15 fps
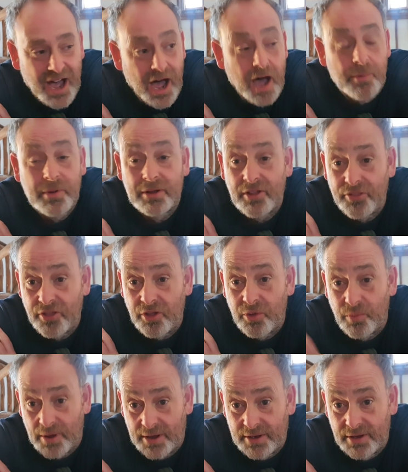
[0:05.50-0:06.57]
I'm going to do
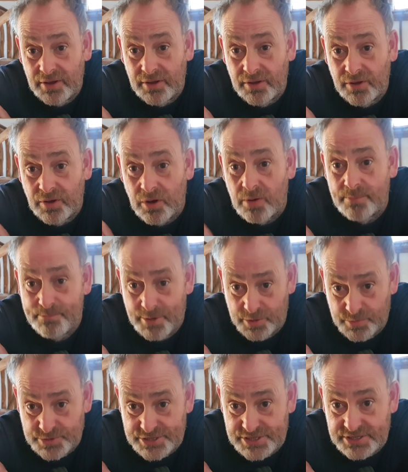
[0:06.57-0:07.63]
one on
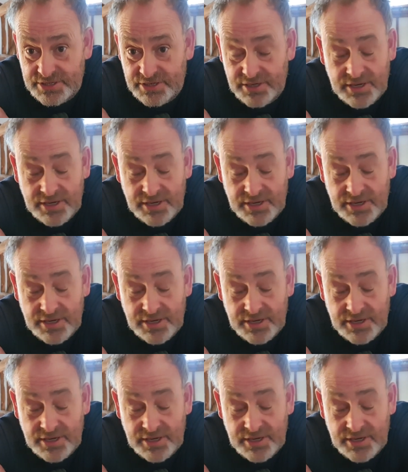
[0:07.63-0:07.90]
boots.